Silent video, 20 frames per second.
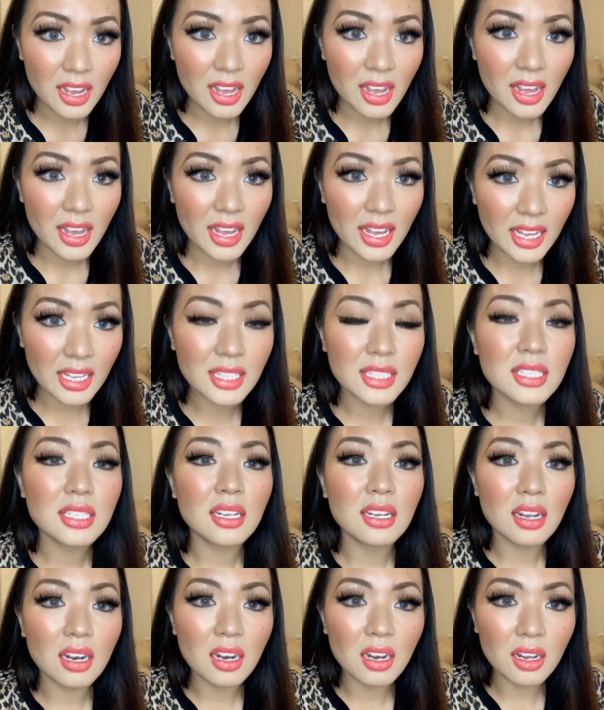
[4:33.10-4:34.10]
It's
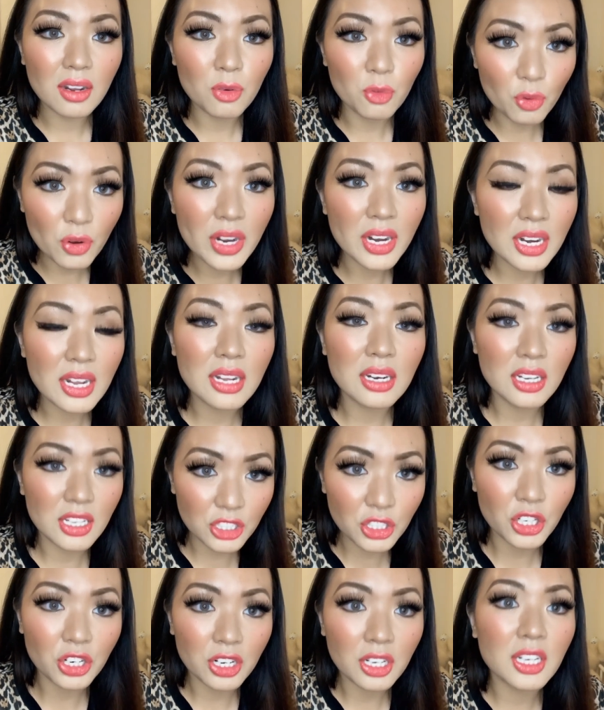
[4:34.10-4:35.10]
really
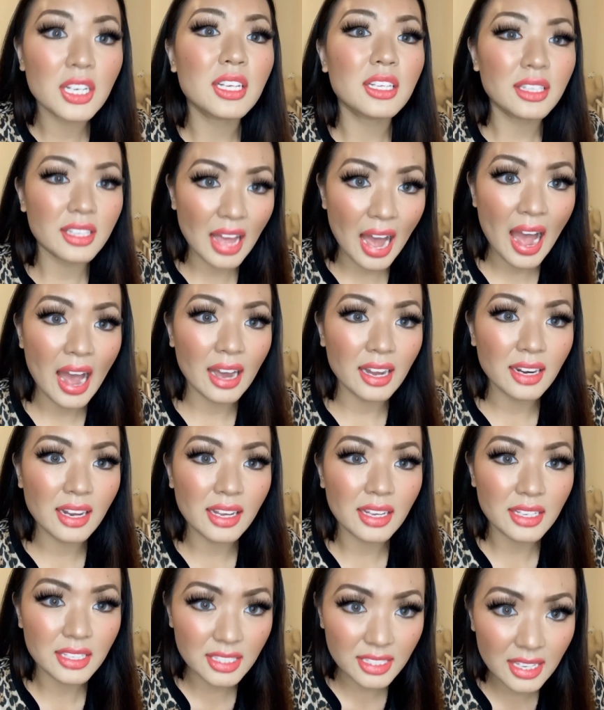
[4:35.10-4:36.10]
literally
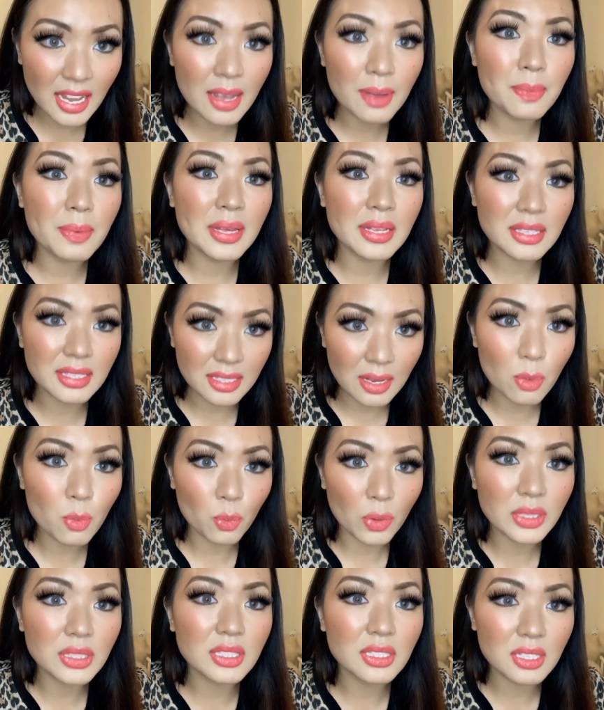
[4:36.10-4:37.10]
that, saving
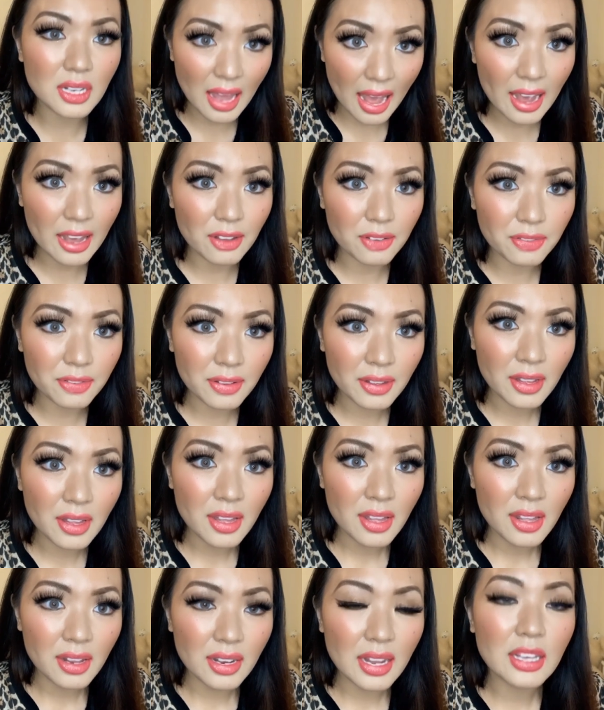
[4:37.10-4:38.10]
someone's life.
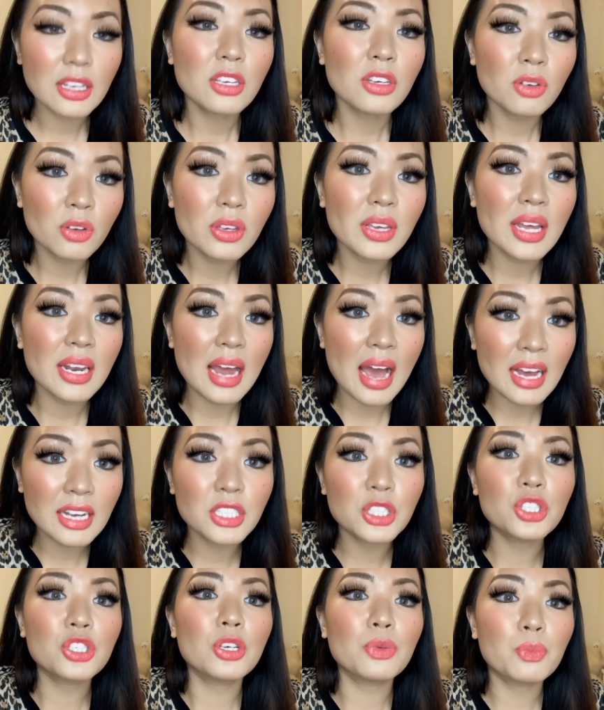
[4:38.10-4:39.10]
You can
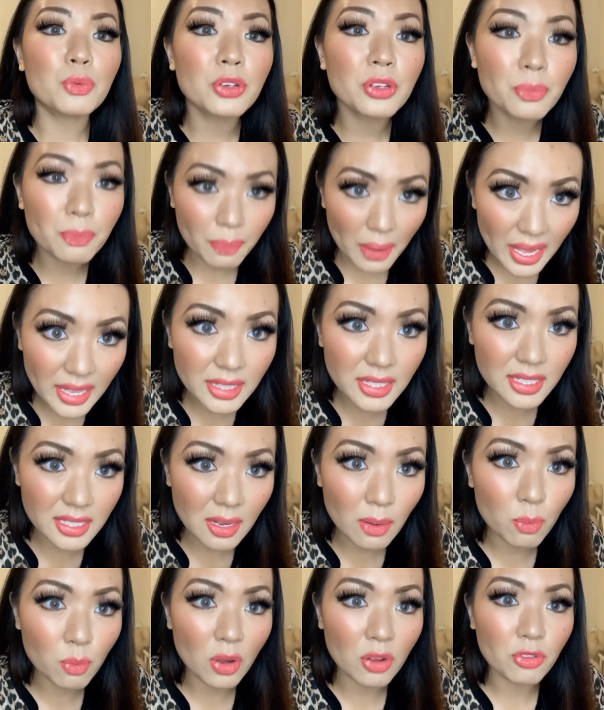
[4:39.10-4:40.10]
actually prevent
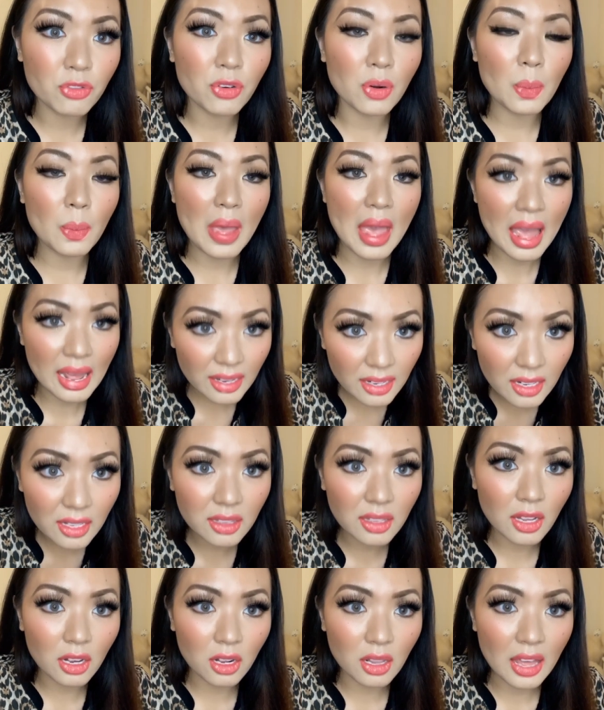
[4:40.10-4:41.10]
someone from ending
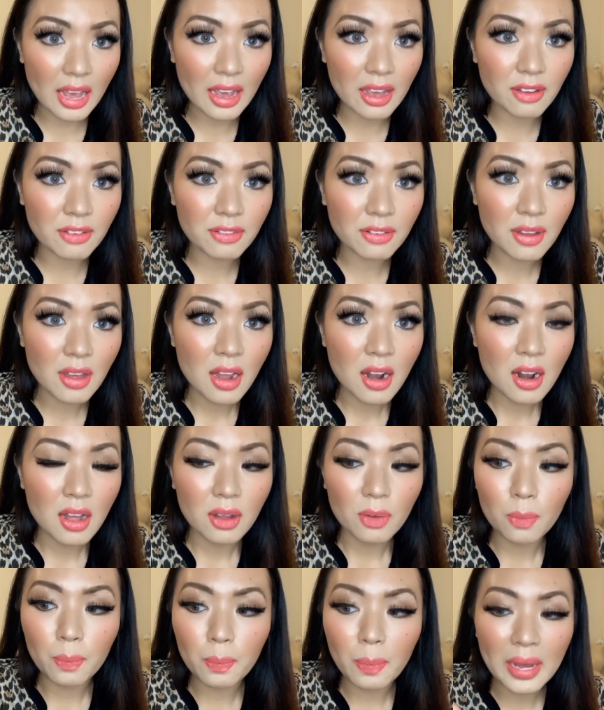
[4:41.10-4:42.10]
their life
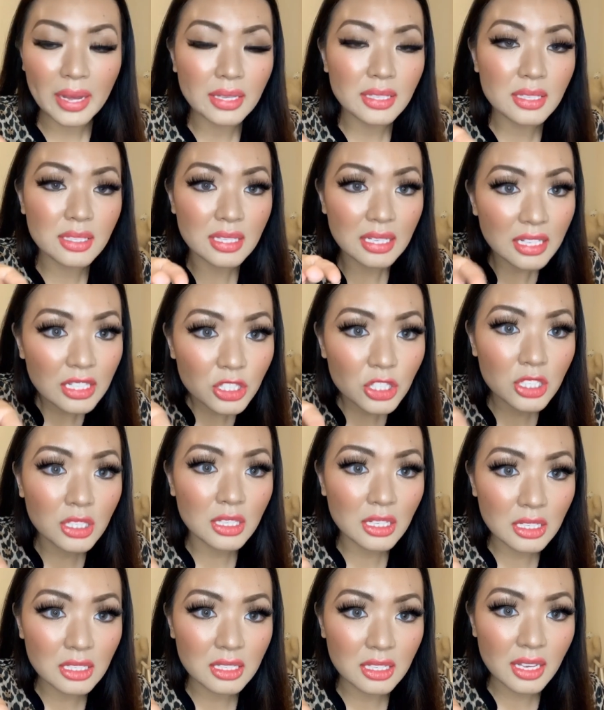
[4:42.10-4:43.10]
by teaching
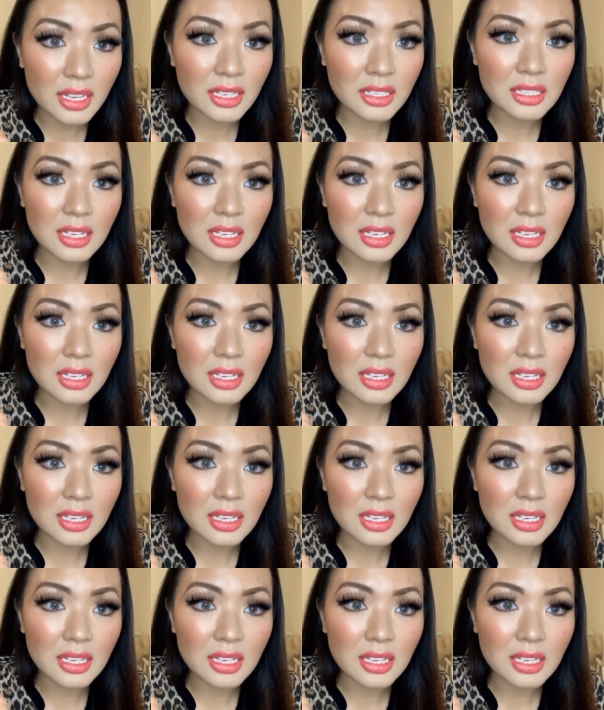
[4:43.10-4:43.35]
these kids,